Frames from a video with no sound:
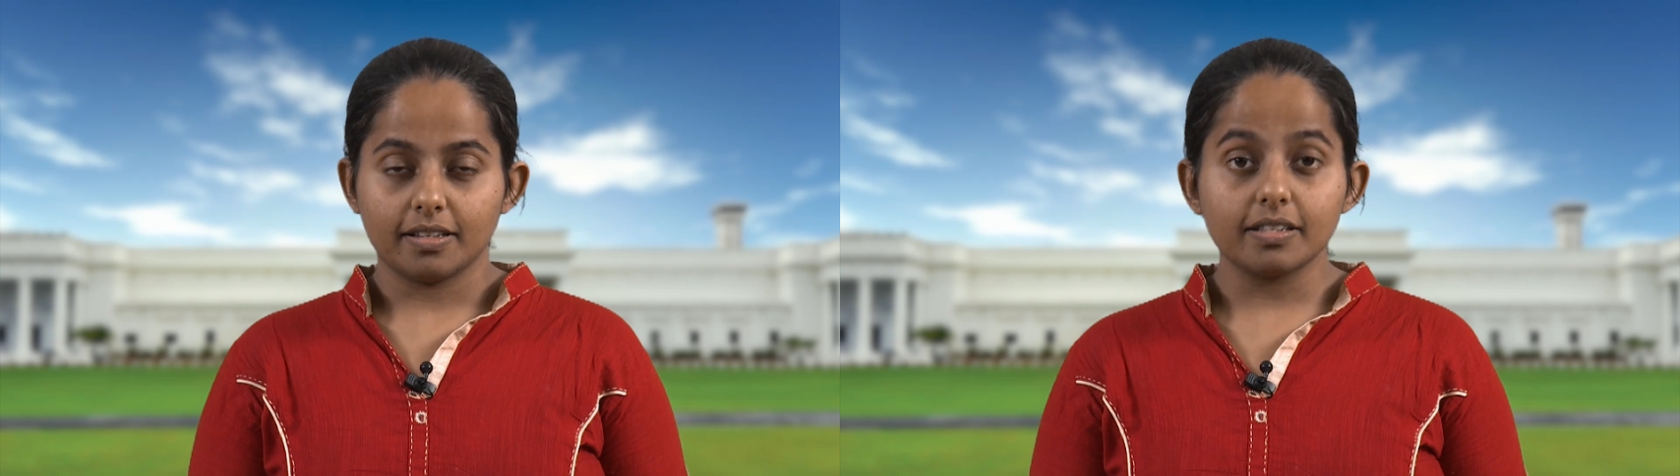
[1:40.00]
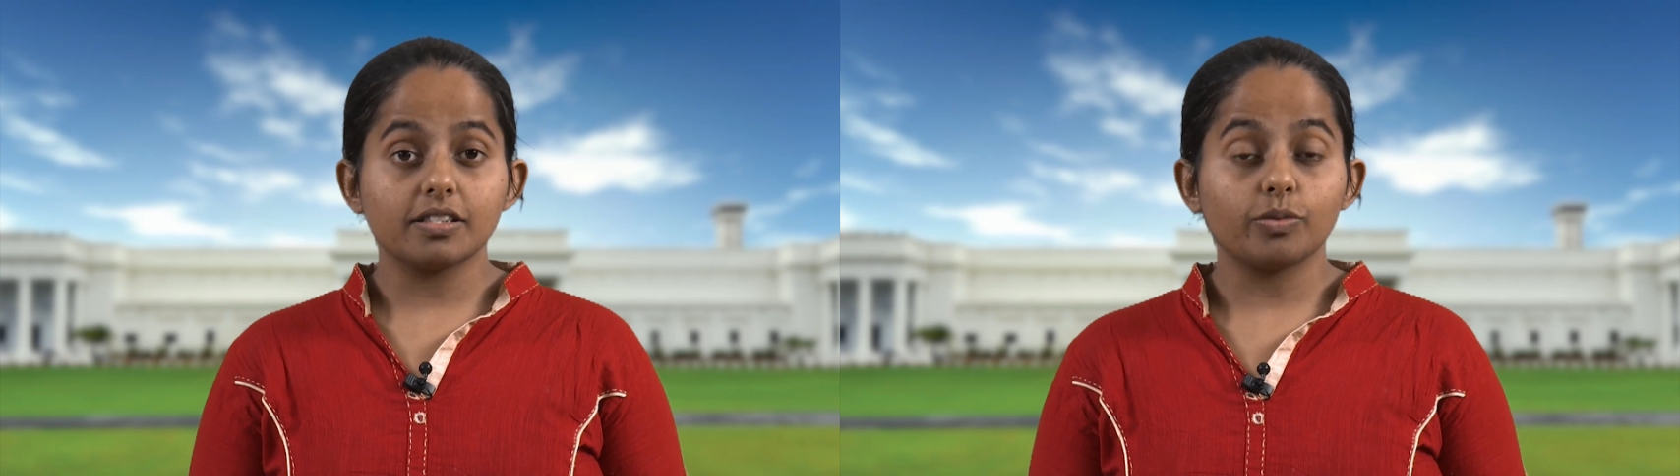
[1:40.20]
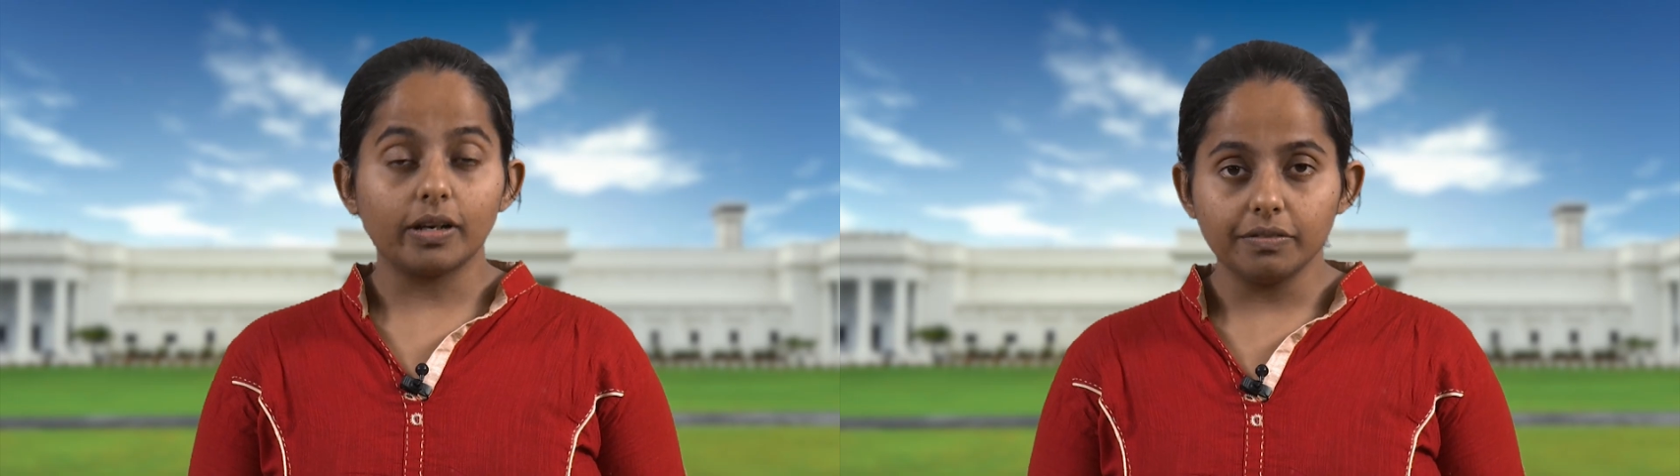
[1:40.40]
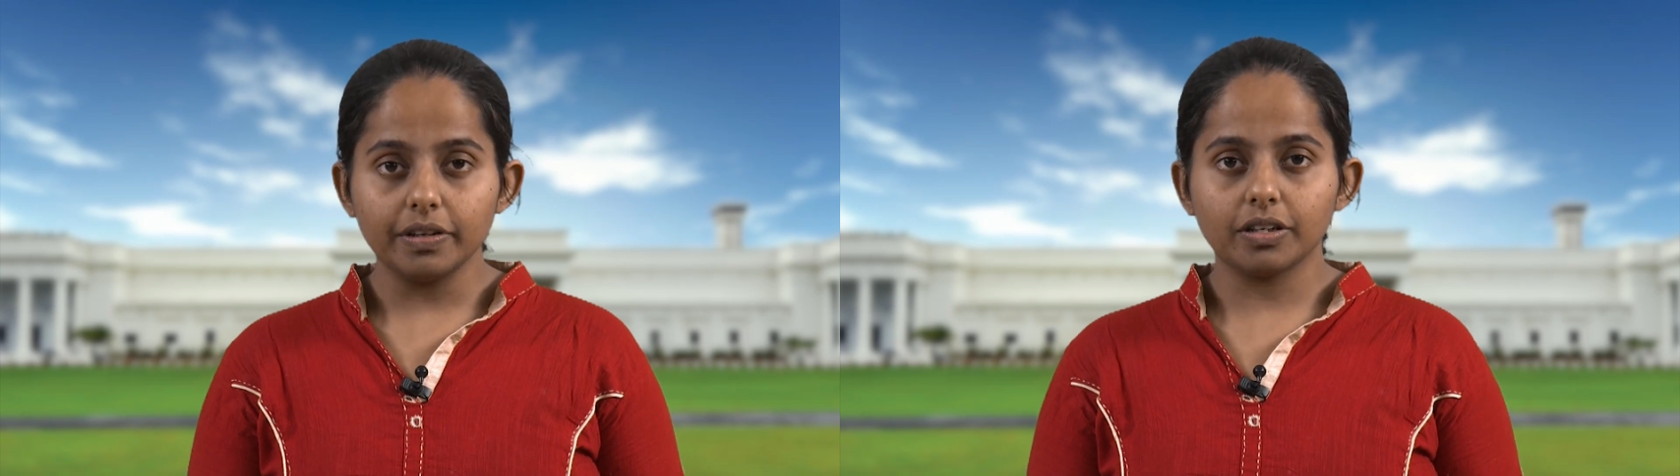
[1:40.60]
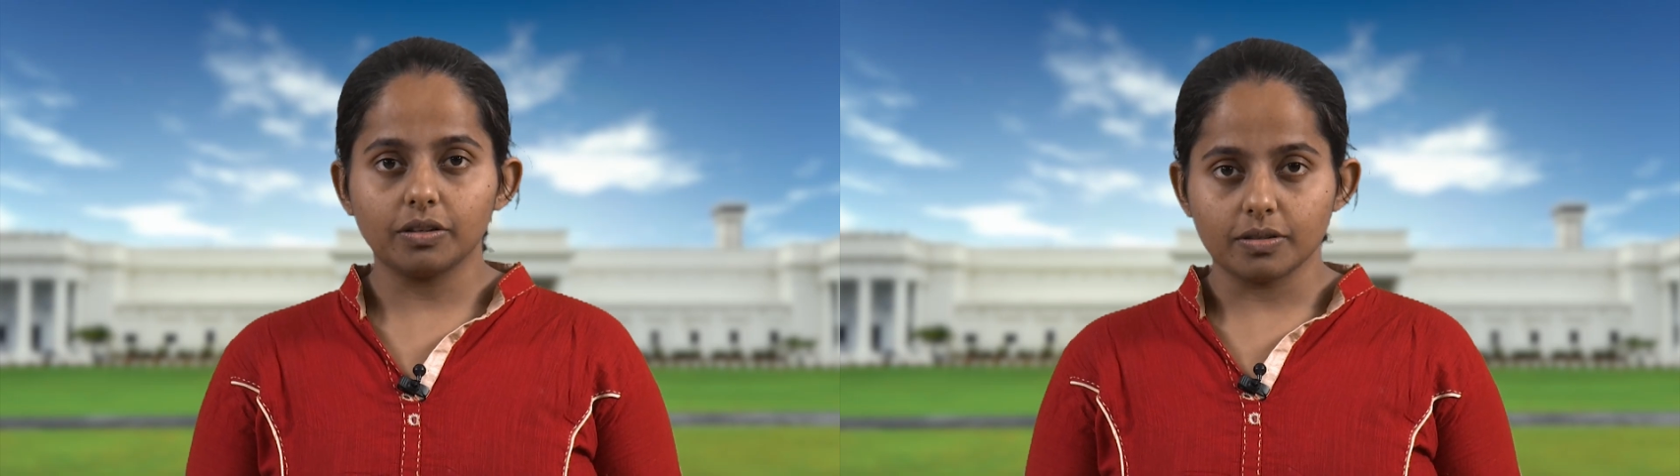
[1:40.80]
This 12
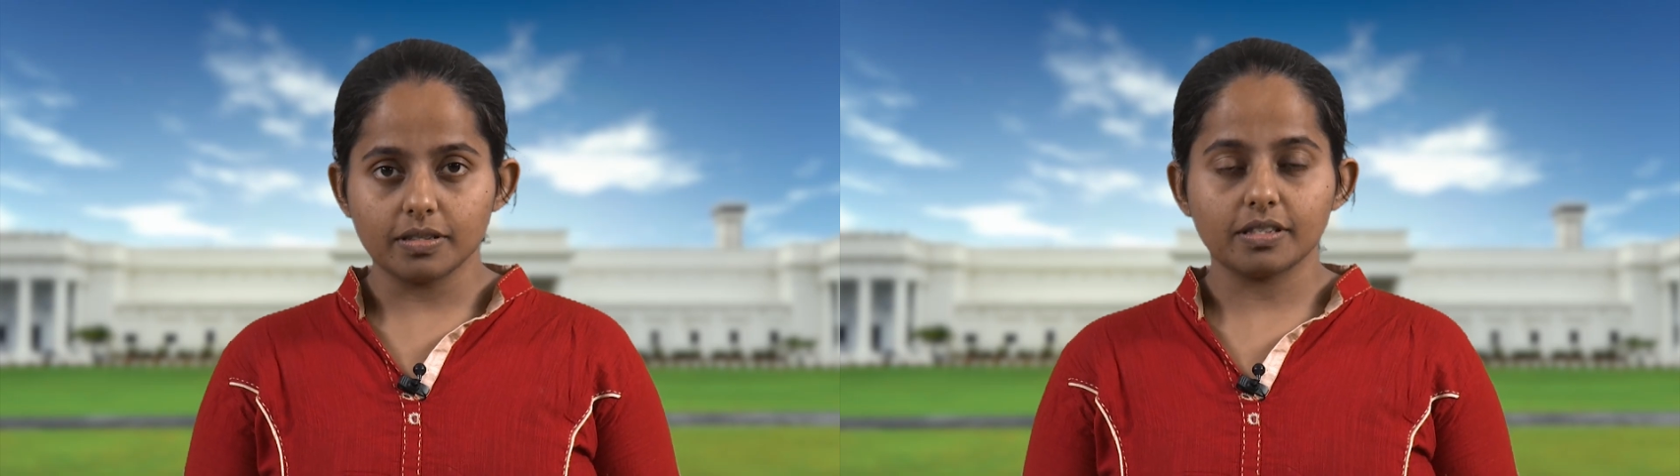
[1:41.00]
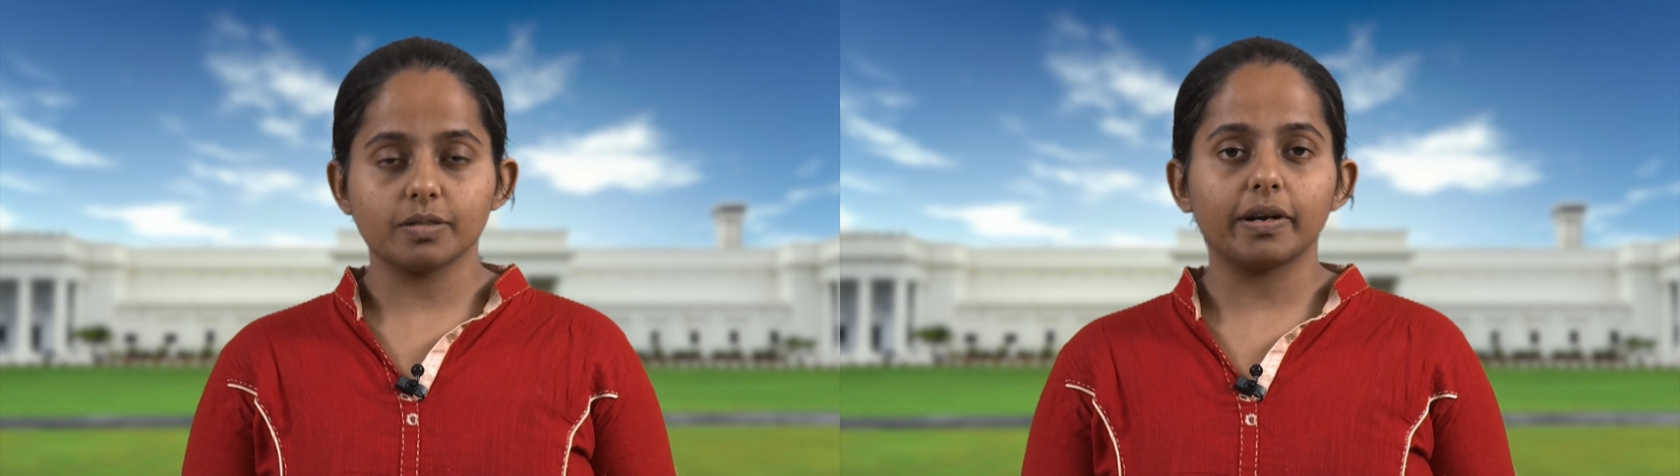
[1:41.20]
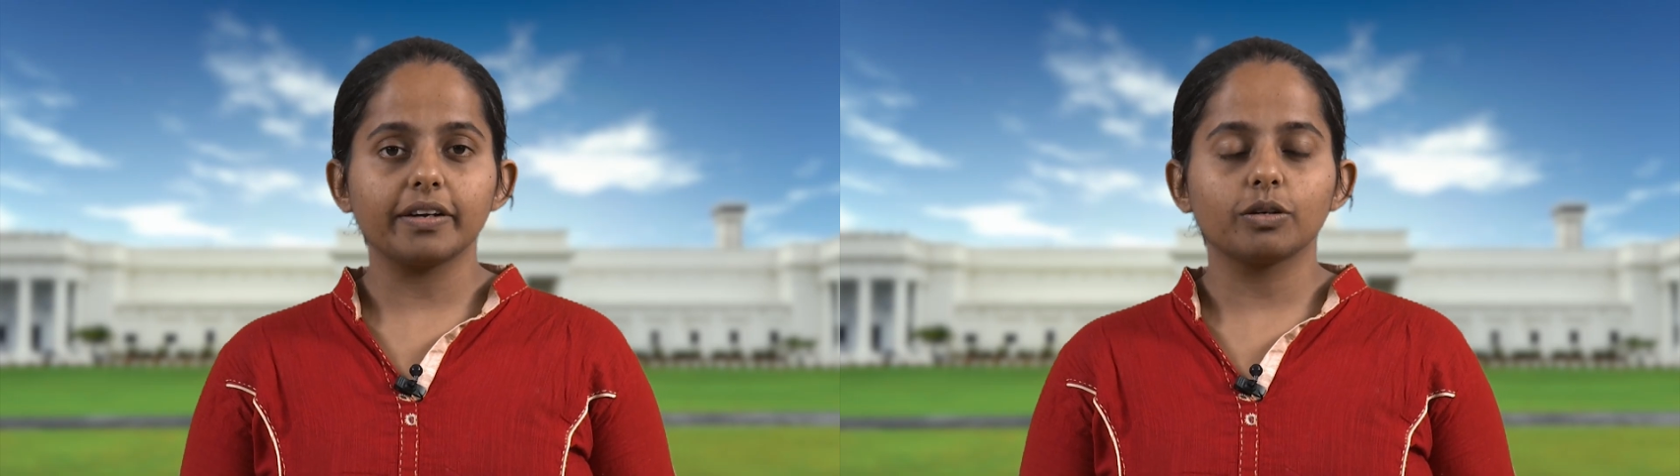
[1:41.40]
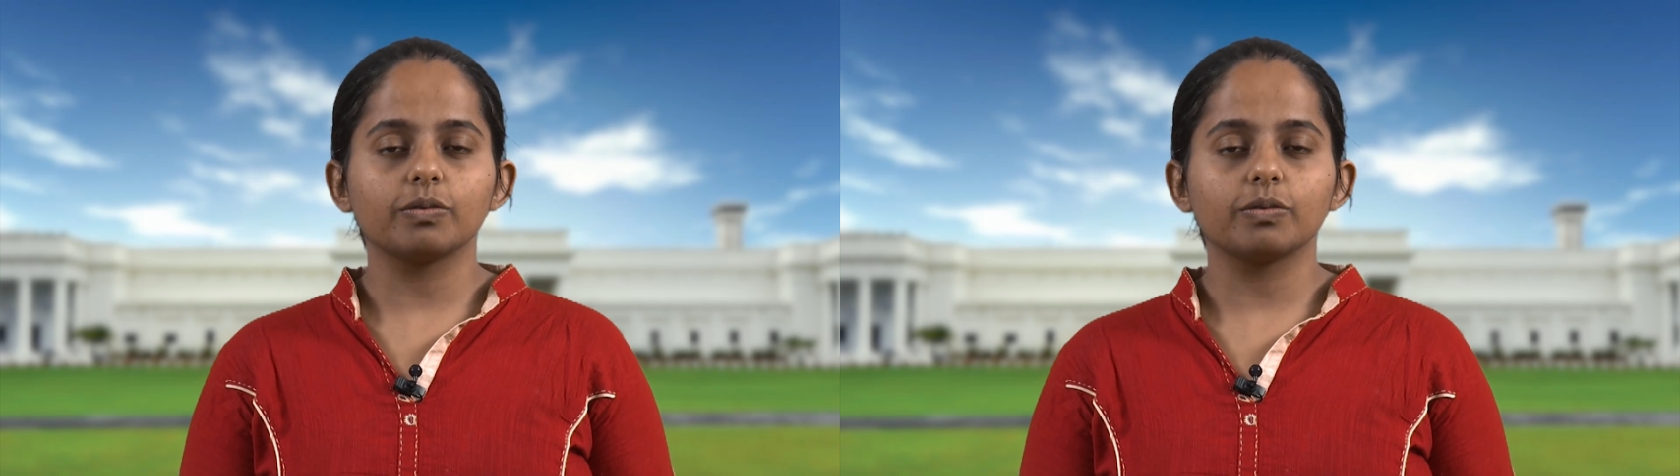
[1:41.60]
week course is spread